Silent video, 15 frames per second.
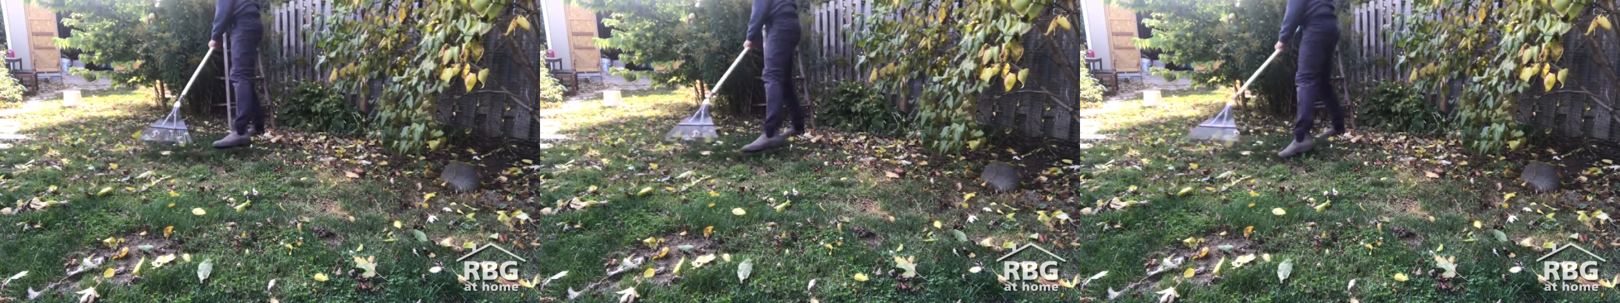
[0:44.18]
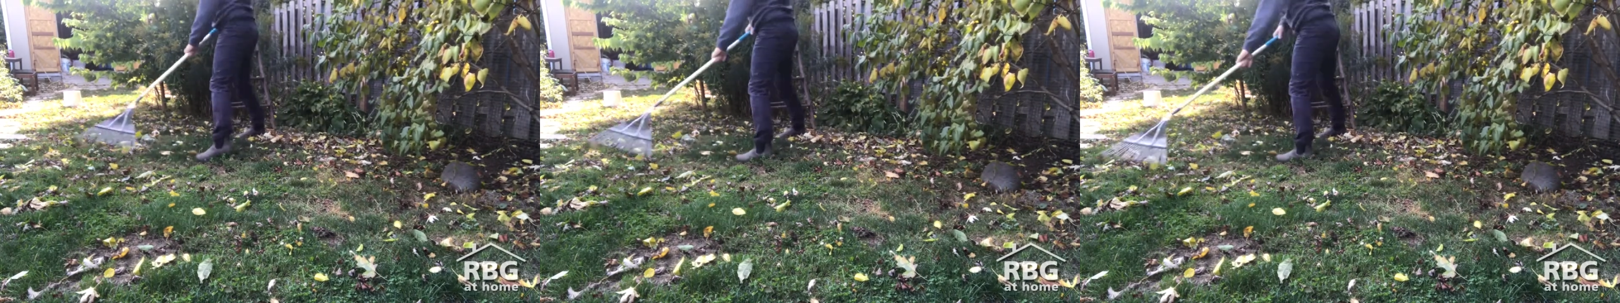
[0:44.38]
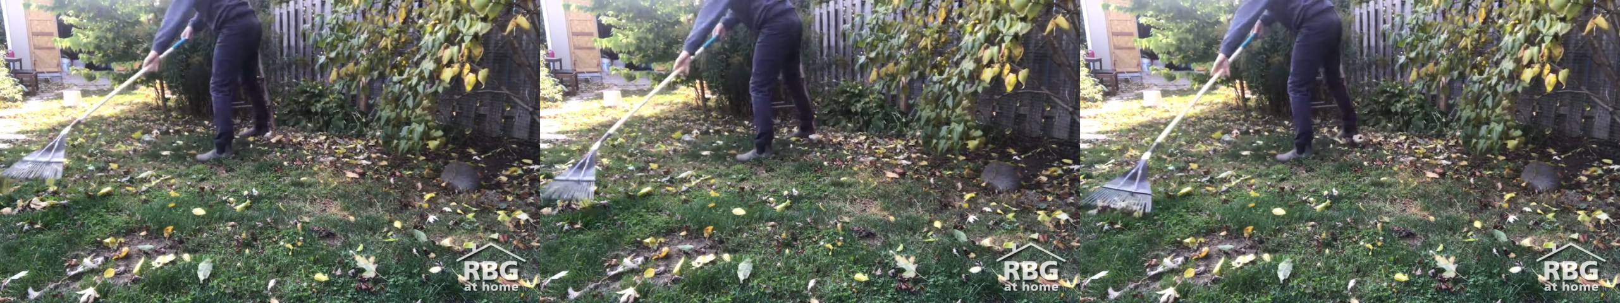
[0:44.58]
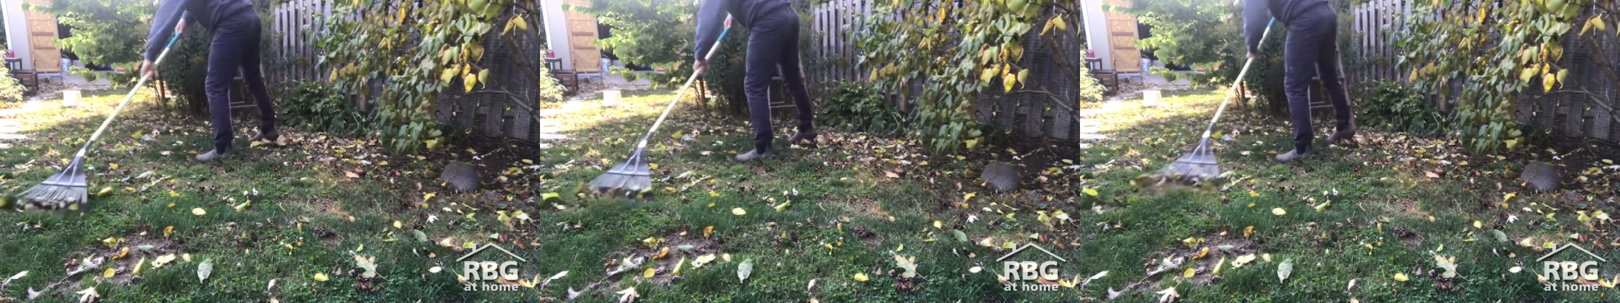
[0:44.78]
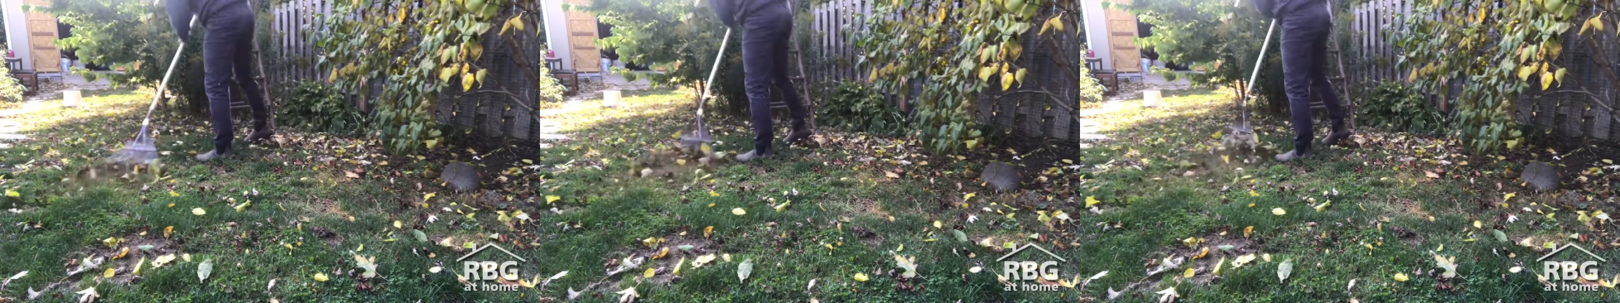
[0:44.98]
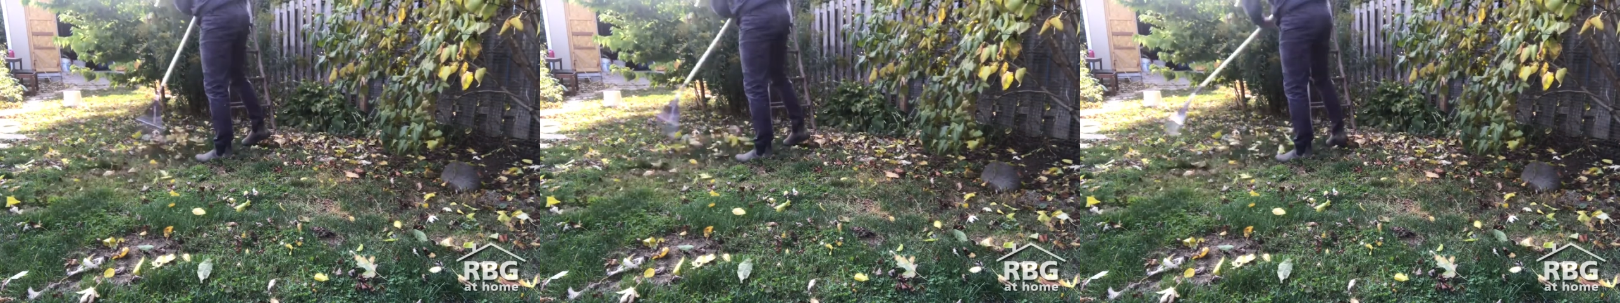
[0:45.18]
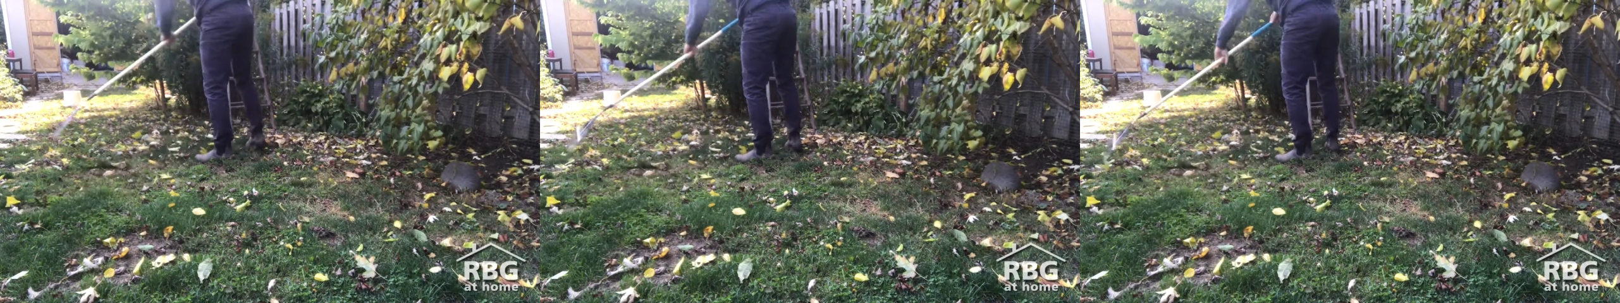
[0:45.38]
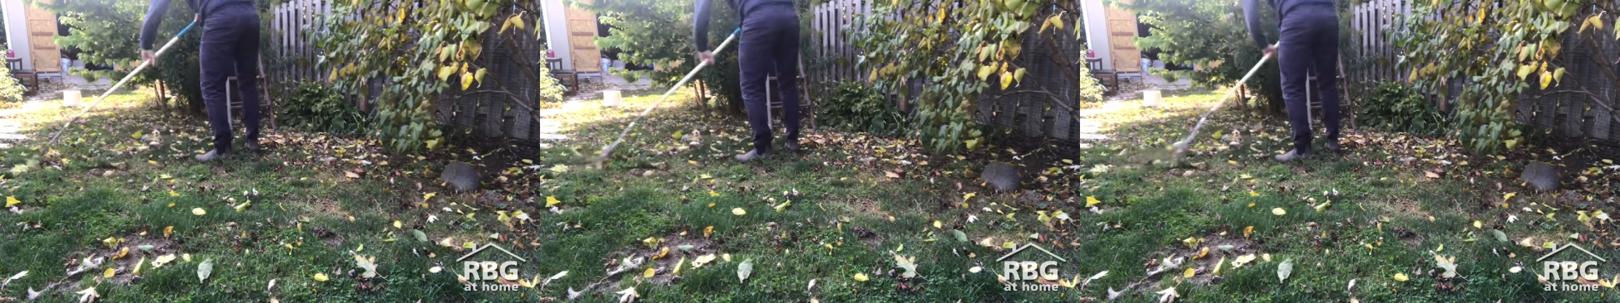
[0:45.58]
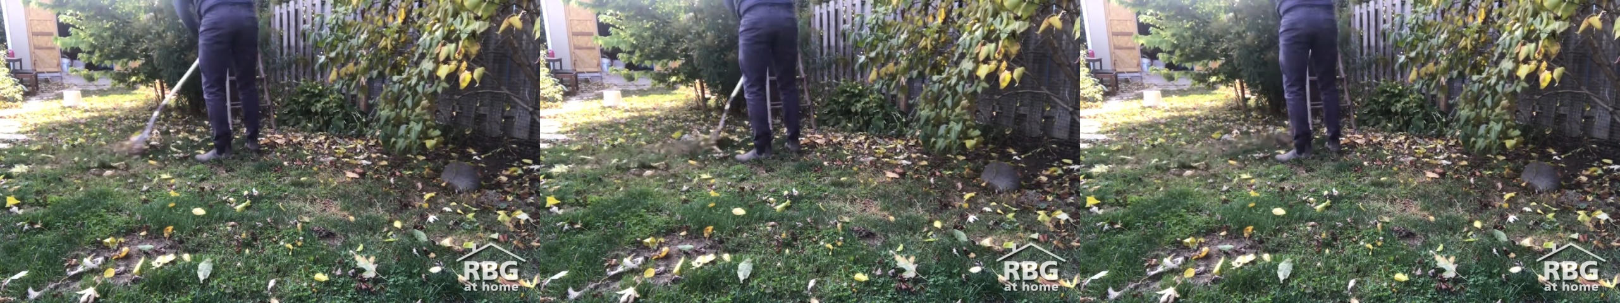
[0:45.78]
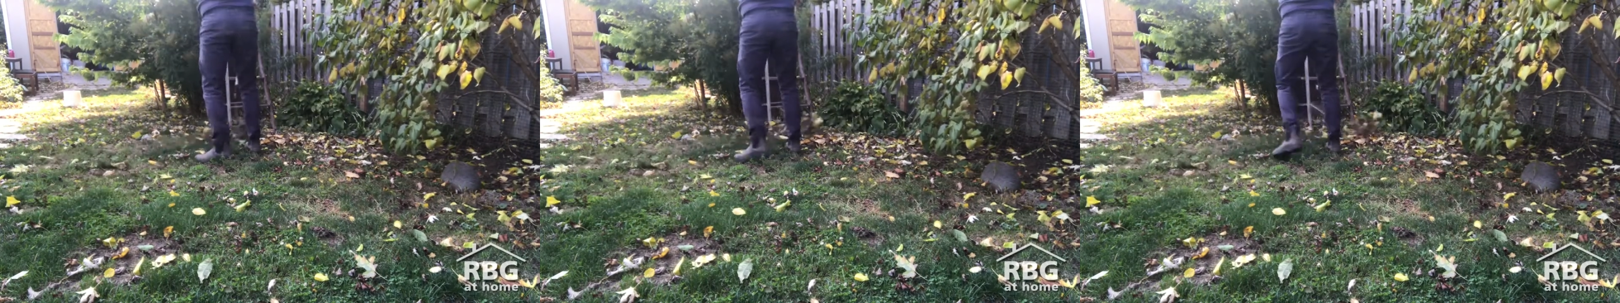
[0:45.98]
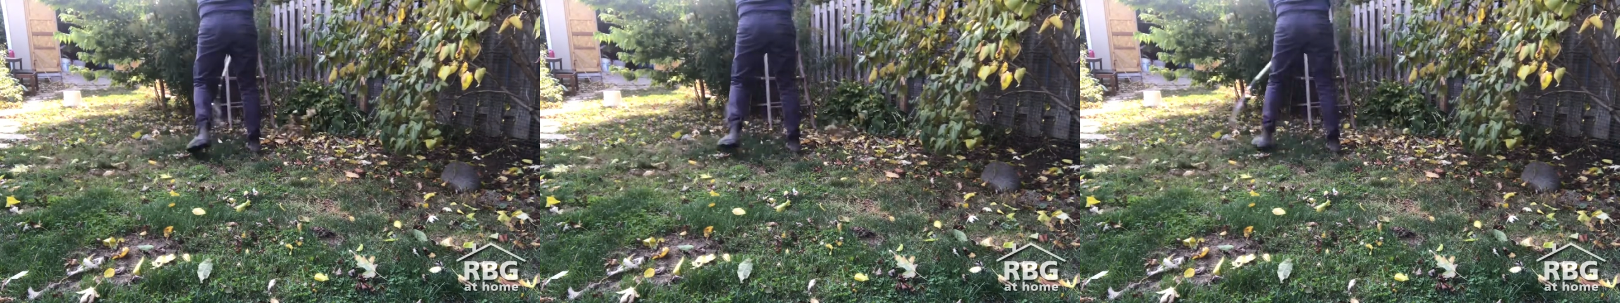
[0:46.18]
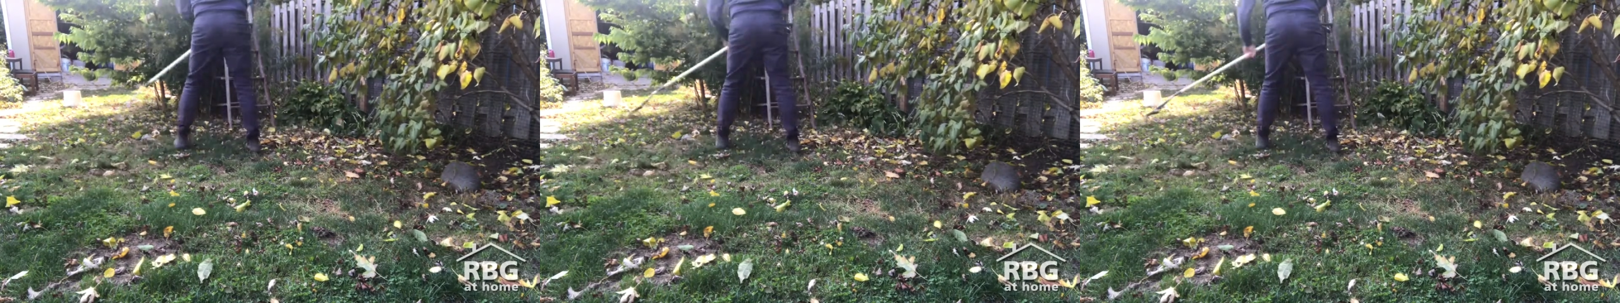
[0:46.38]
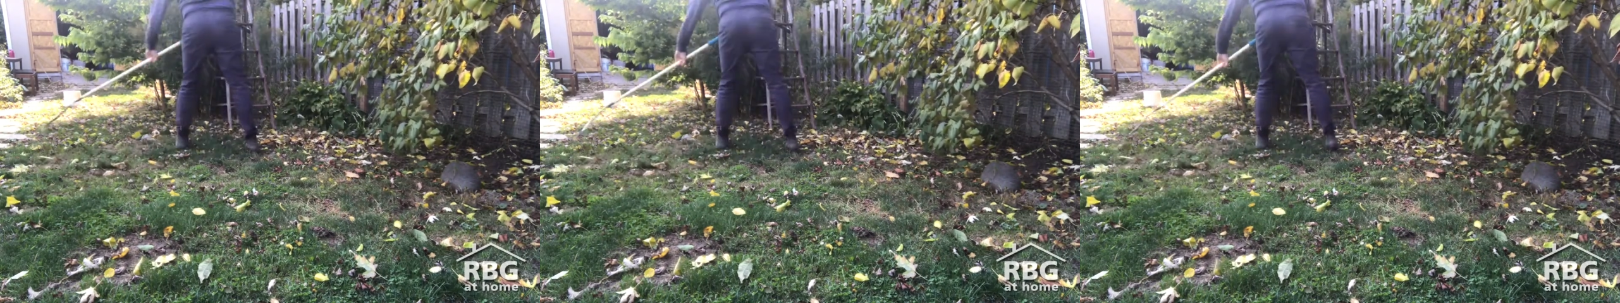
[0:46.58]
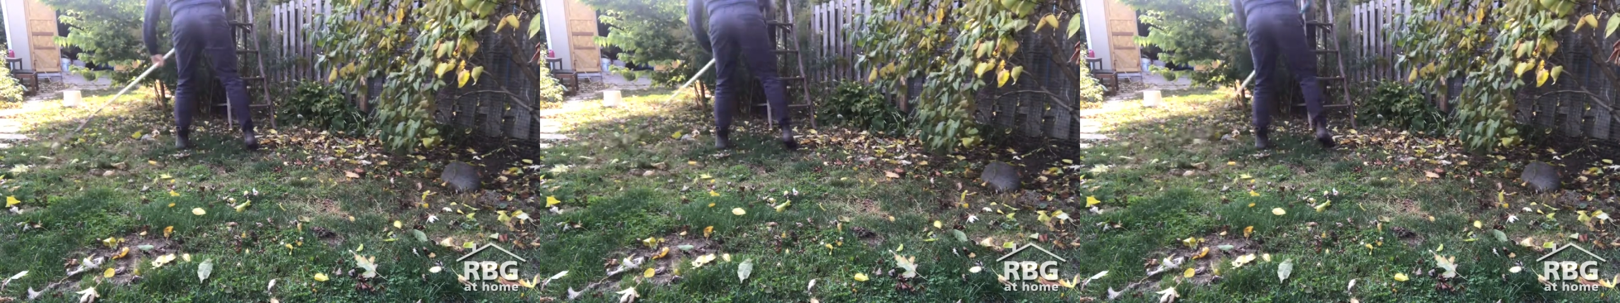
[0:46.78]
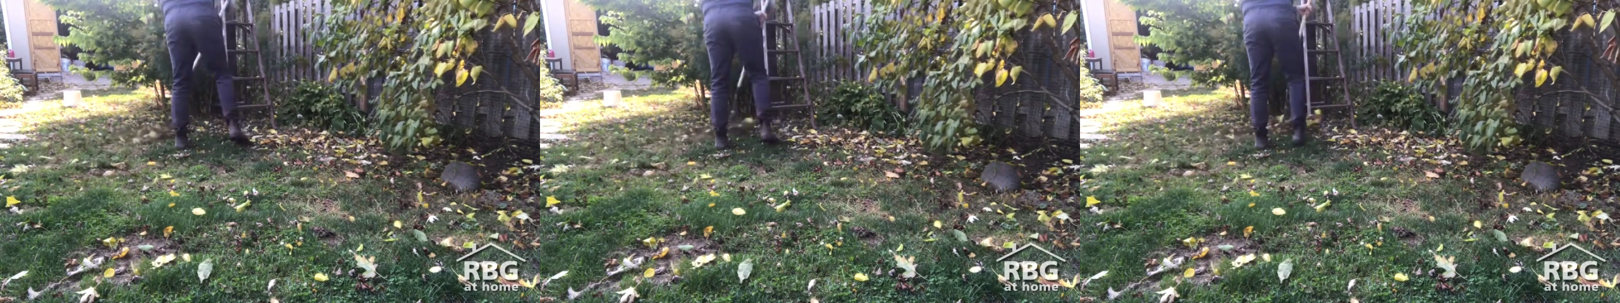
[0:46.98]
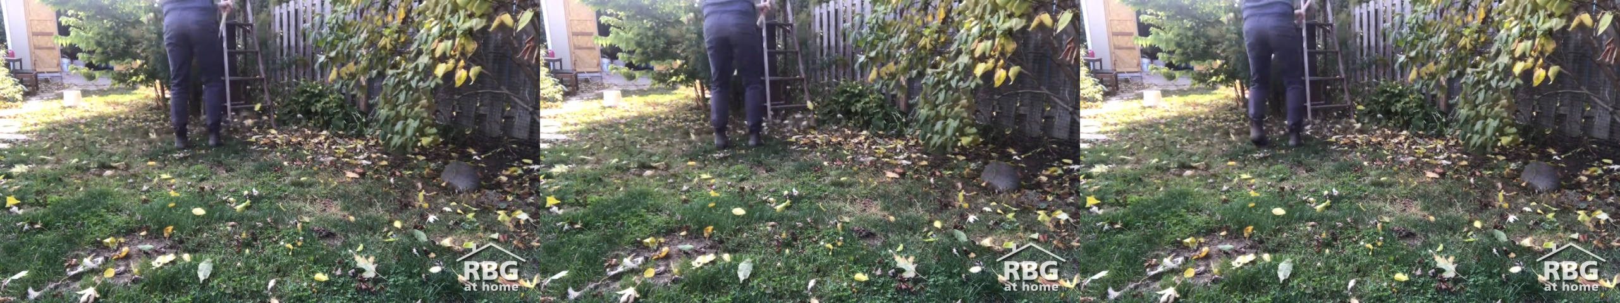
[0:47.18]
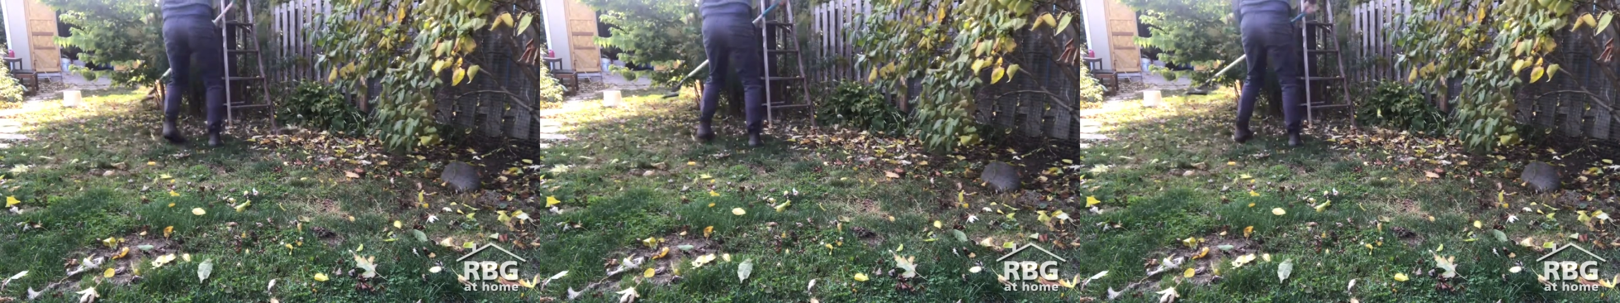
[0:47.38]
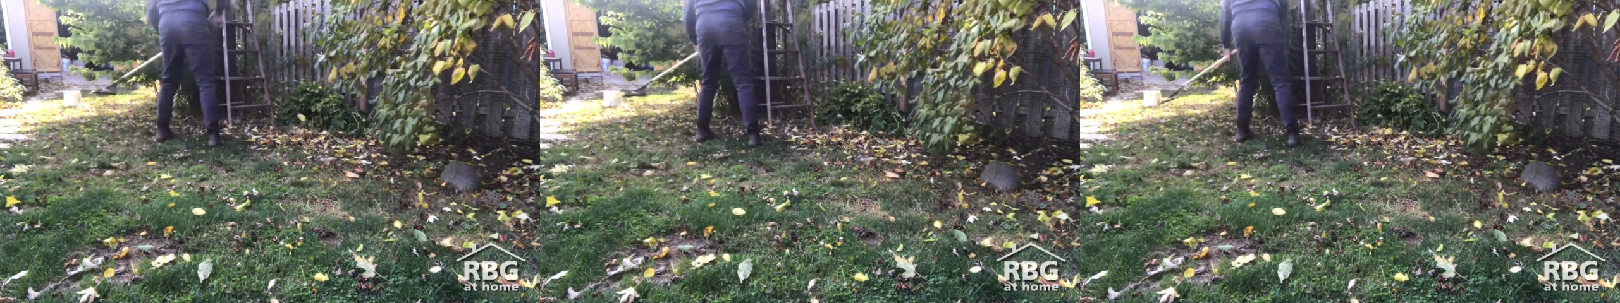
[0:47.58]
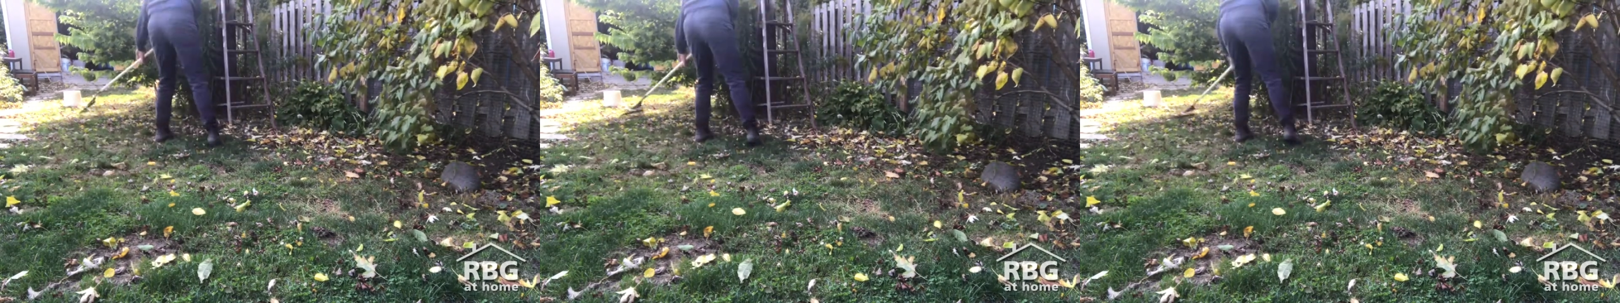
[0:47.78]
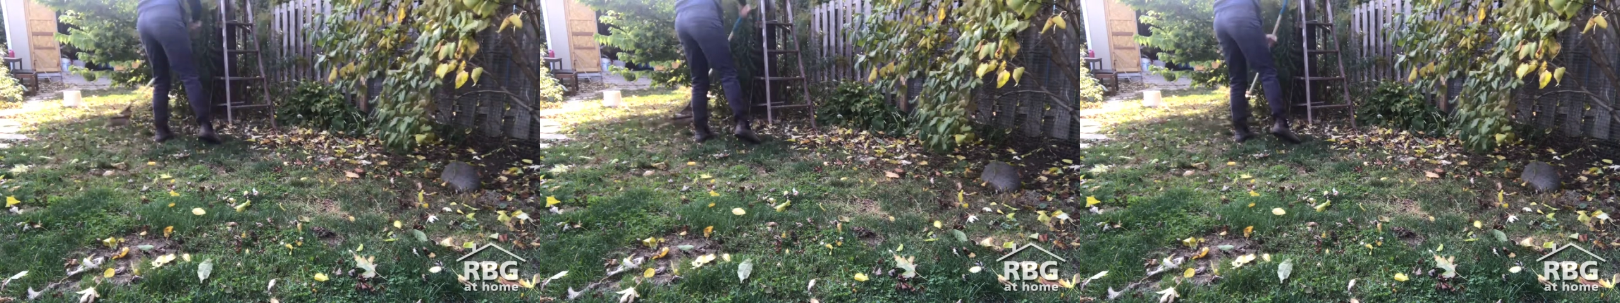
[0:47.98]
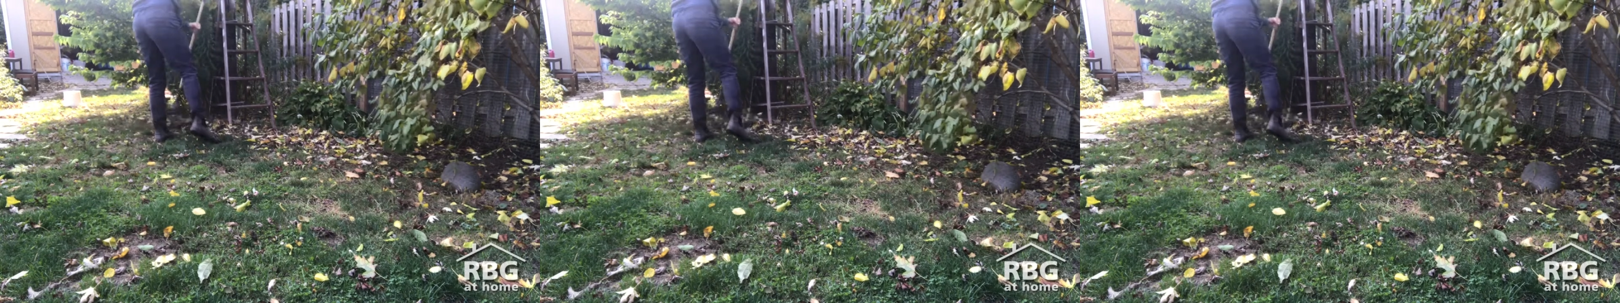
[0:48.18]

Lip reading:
(no speaker visible)